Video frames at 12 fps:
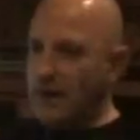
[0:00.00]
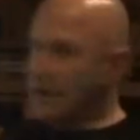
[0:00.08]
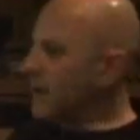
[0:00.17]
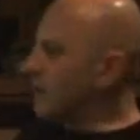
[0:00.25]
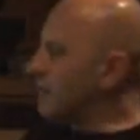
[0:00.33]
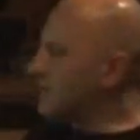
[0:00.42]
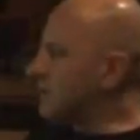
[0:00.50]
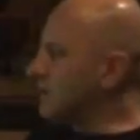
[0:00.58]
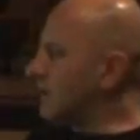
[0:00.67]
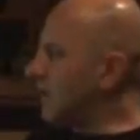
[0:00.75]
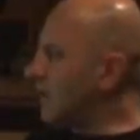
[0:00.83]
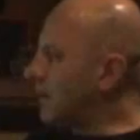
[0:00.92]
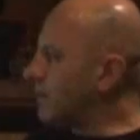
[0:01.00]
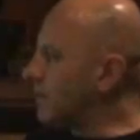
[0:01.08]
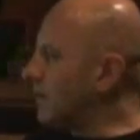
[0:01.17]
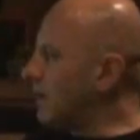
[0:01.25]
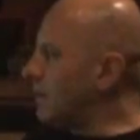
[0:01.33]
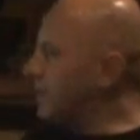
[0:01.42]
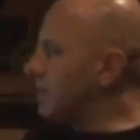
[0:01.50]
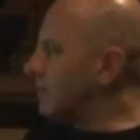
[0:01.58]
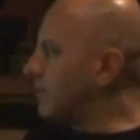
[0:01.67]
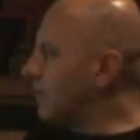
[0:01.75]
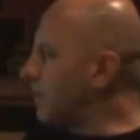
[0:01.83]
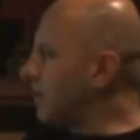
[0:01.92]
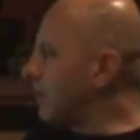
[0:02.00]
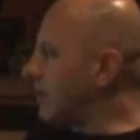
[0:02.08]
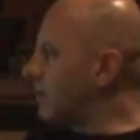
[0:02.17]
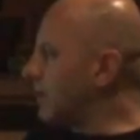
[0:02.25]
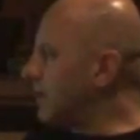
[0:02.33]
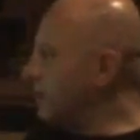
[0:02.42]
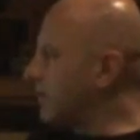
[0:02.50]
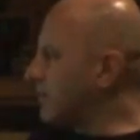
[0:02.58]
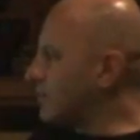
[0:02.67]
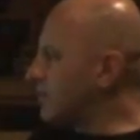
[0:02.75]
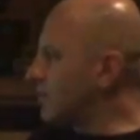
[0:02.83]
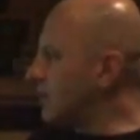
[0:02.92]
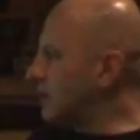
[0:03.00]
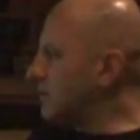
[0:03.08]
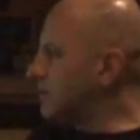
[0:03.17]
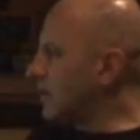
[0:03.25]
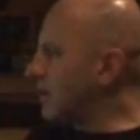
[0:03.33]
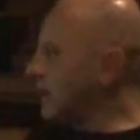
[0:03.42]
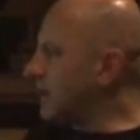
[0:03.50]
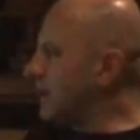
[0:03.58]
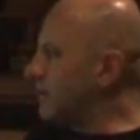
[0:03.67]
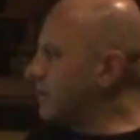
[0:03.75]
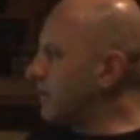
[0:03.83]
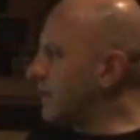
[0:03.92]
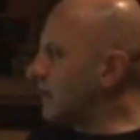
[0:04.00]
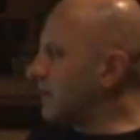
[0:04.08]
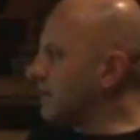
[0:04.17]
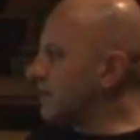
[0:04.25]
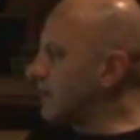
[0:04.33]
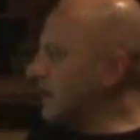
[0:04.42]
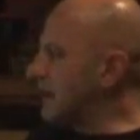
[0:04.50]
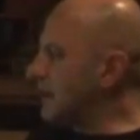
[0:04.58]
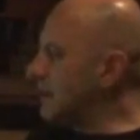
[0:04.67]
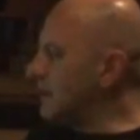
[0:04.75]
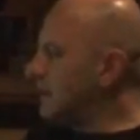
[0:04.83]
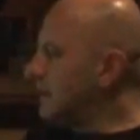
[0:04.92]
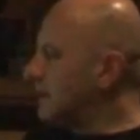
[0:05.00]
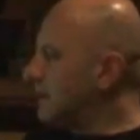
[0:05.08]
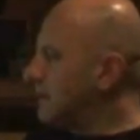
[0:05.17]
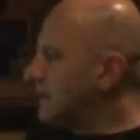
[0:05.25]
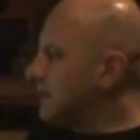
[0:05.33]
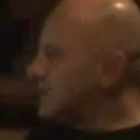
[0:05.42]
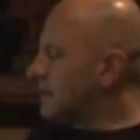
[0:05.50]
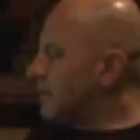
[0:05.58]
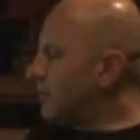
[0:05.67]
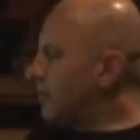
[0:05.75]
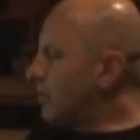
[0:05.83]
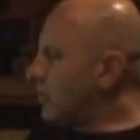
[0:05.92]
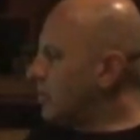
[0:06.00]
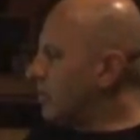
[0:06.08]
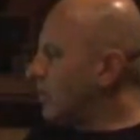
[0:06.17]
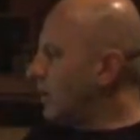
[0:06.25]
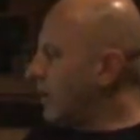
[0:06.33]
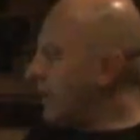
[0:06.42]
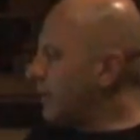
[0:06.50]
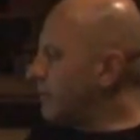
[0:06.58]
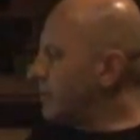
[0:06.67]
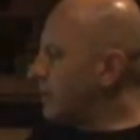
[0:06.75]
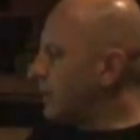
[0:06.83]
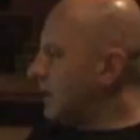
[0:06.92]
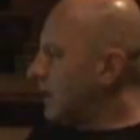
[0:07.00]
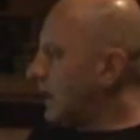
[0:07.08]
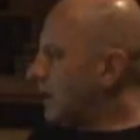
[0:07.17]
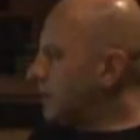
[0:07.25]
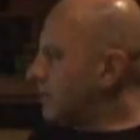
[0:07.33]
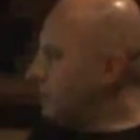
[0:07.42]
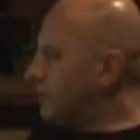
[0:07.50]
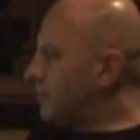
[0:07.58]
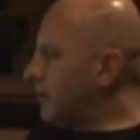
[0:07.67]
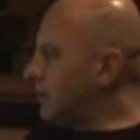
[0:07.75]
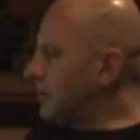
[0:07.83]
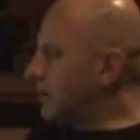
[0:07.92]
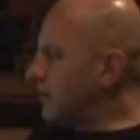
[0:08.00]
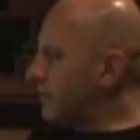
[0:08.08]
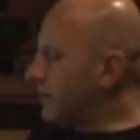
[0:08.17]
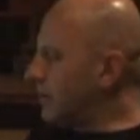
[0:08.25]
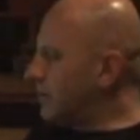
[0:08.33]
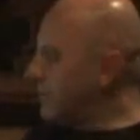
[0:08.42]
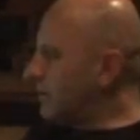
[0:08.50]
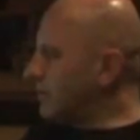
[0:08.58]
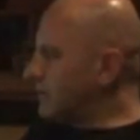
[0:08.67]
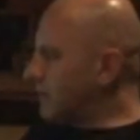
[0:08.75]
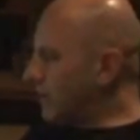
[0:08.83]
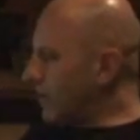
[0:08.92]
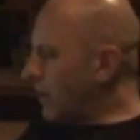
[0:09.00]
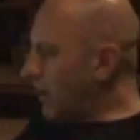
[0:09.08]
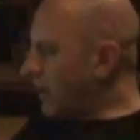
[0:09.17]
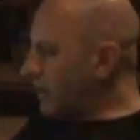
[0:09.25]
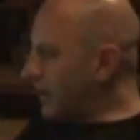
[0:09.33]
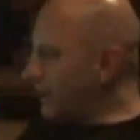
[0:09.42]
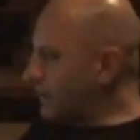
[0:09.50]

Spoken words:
in Ableton, I'm a great believer in trying to keep things fairly simple and build it from, so I would have,